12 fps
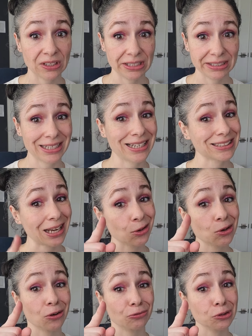these days. I don't
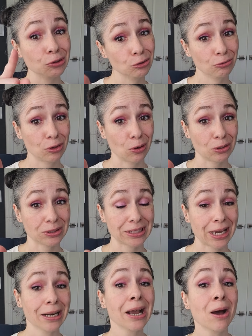know if you've noticed
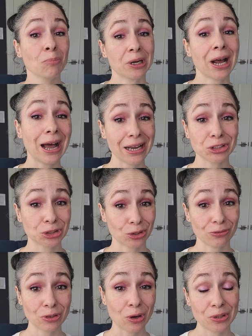that, but I sure
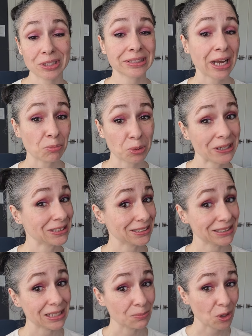have noticed how
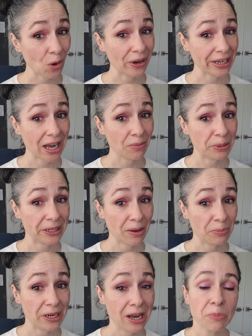prices keep going up and
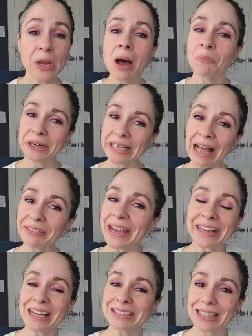up and up. But not
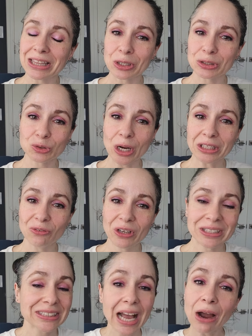like us at the
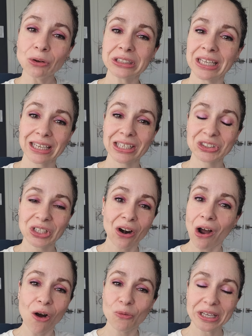Constructivists. Our tickets are
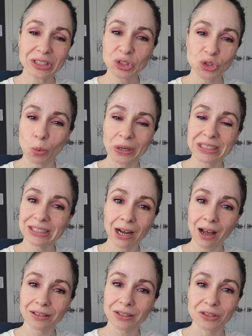always
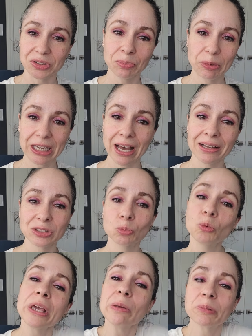$20 because
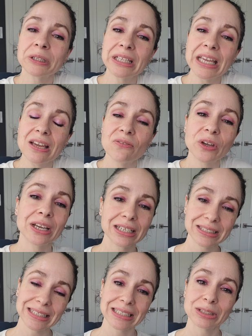we believe in
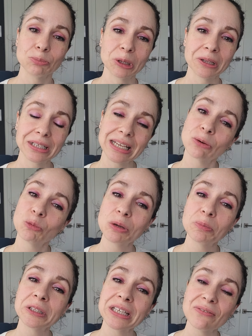accessibility, and we
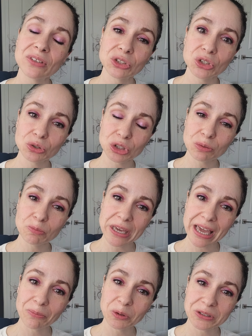believe that you should
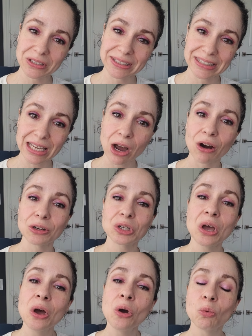be able to see art
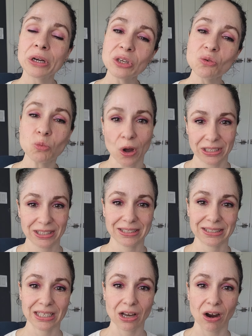when you want to
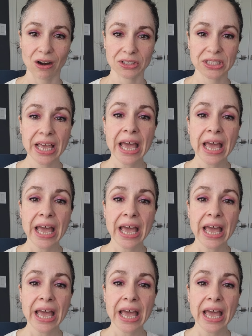see art.